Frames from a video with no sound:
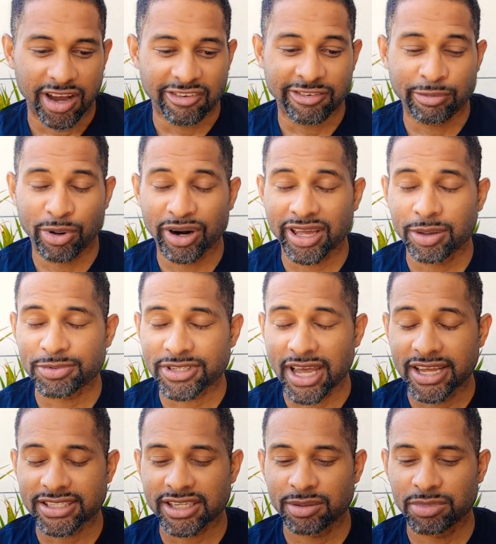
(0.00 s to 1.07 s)
everyone keeps
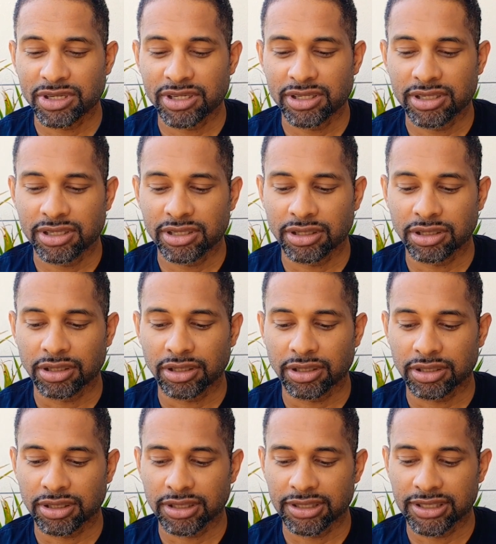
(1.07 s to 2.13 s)
asking me
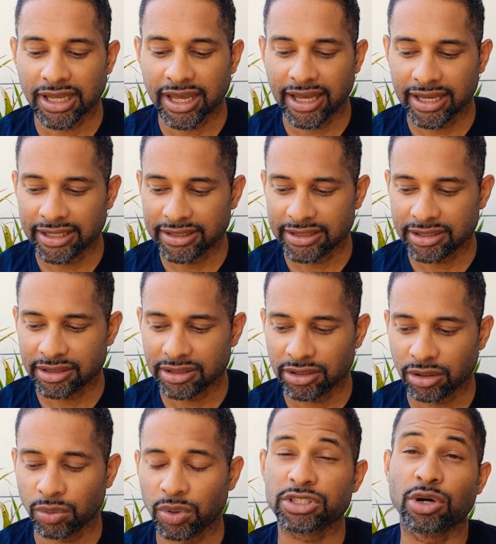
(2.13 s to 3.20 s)
that,
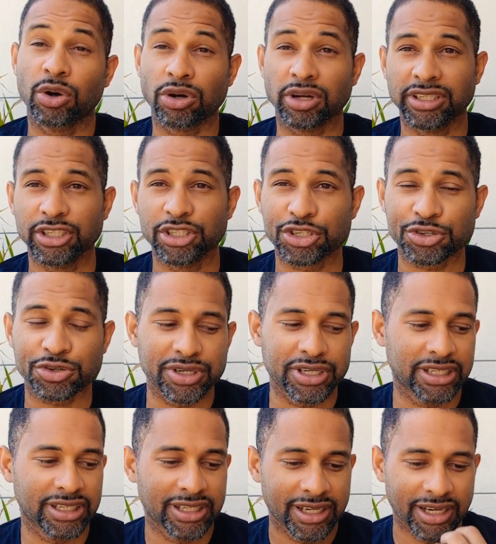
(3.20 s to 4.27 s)
you know, what's going on in the
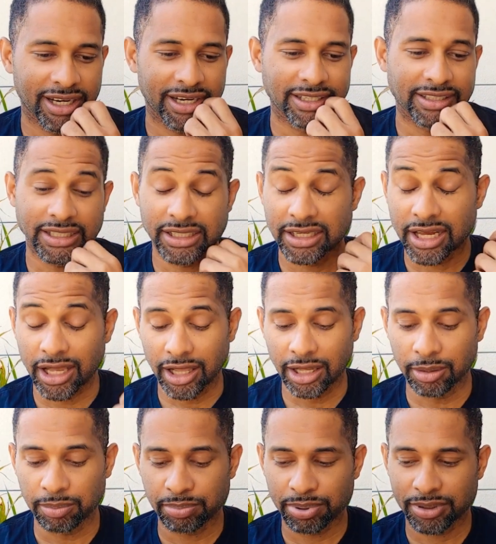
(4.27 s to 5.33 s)
industry, they need
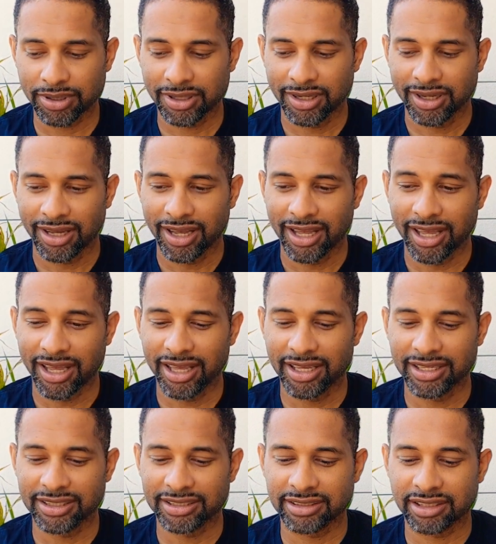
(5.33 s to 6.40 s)
help,
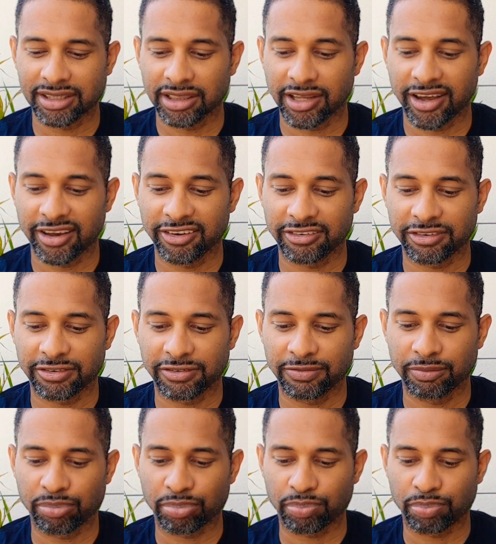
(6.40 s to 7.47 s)
and a lot of
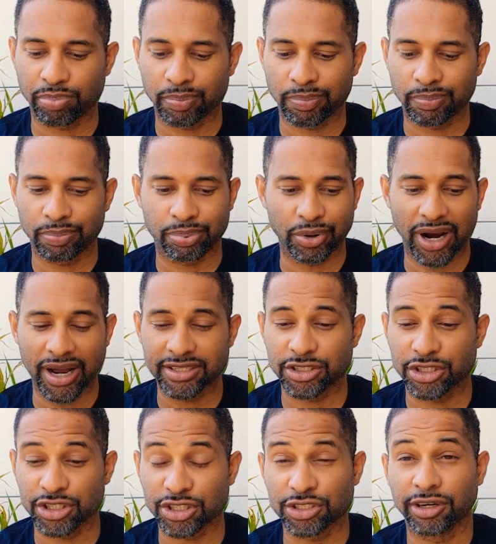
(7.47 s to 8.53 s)
brands
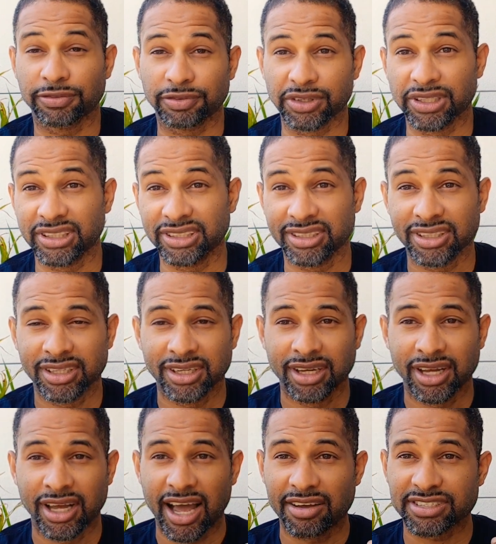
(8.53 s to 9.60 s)
are just suffering.
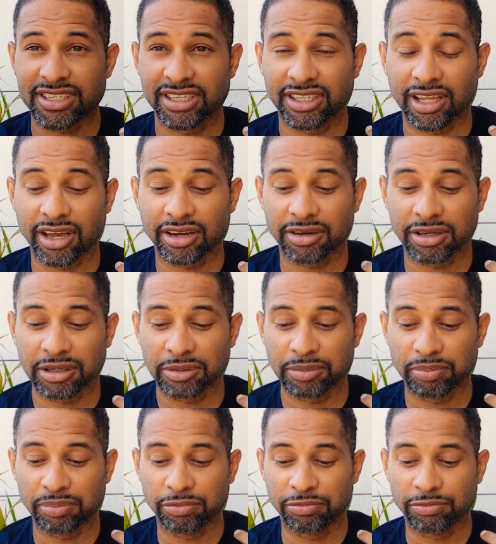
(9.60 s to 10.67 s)
I've seen a lot
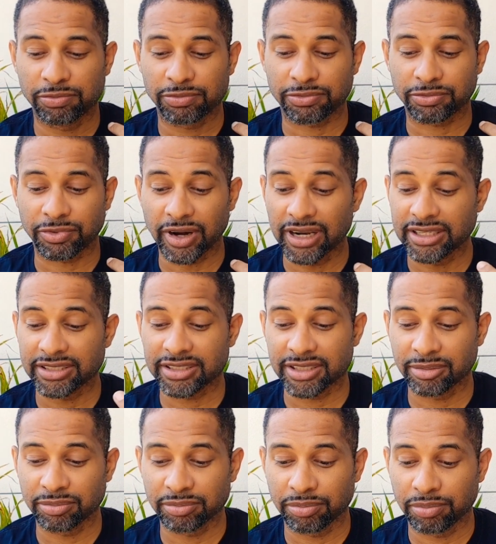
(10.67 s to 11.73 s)
of
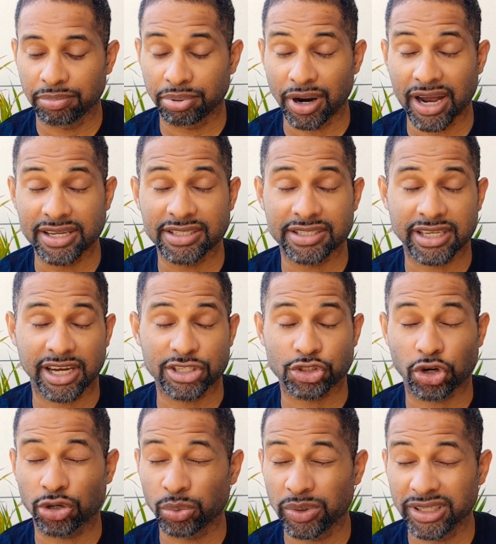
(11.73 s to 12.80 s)
friends and brands that I
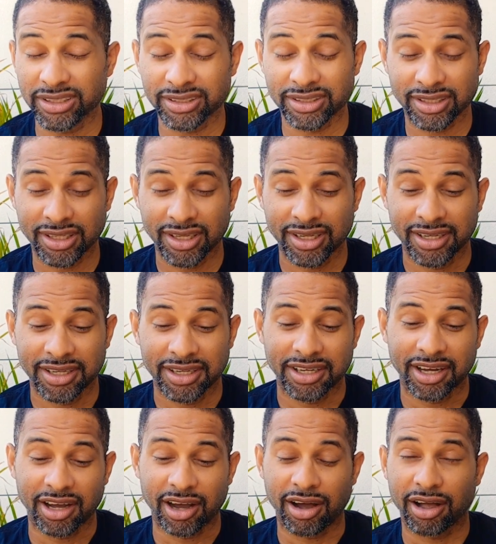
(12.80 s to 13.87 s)
started with
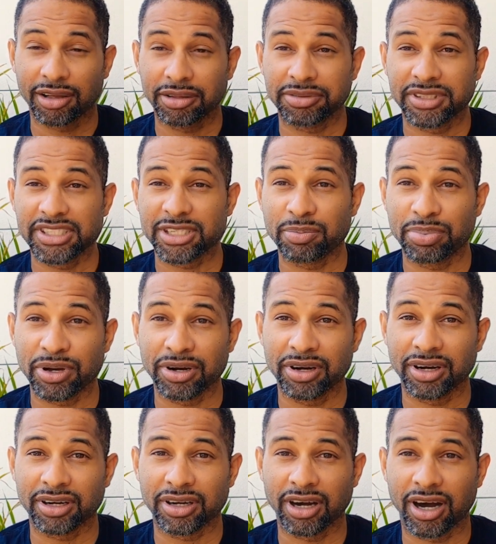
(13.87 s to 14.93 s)
all disappear
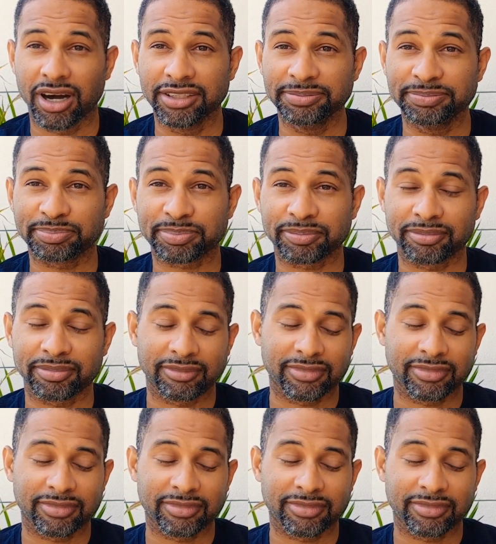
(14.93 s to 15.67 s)
and gone.